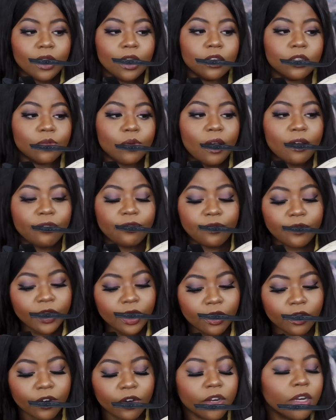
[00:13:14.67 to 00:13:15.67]
so I
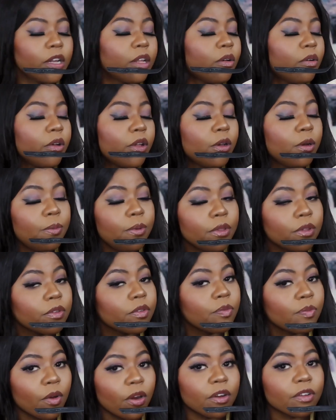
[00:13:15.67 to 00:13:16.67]
figured it'll be the
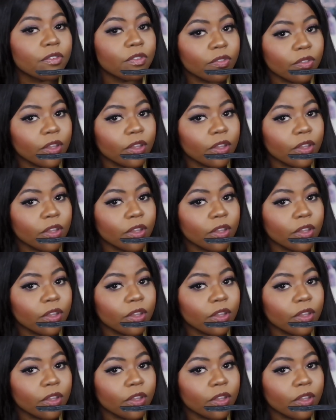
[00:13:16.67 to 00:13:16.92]
smartest